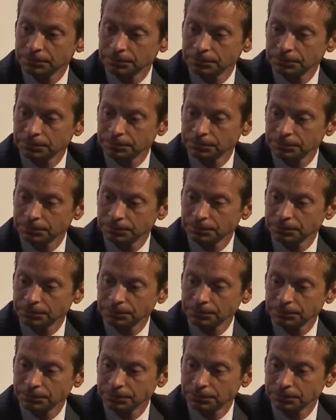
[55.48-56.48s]

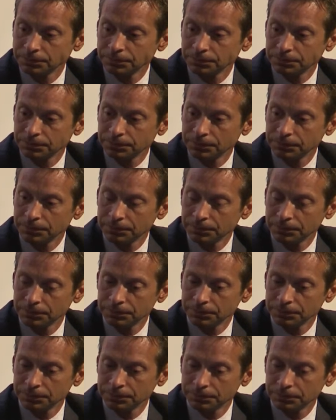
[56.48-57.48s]

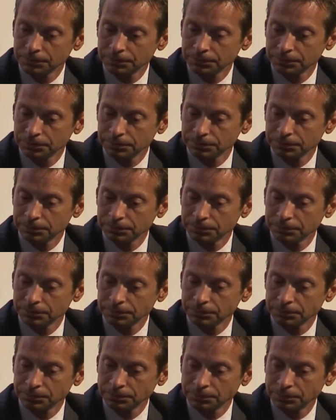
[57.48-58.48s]

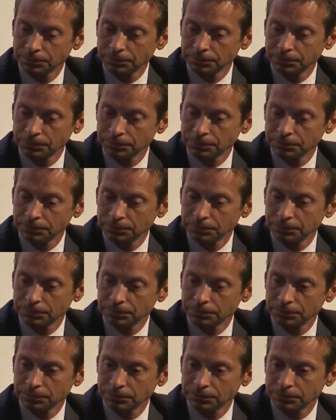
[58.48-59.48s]

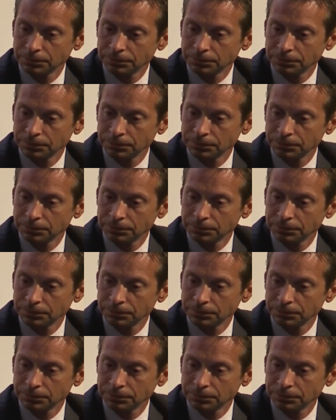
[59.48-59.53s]
The person shown says nothing.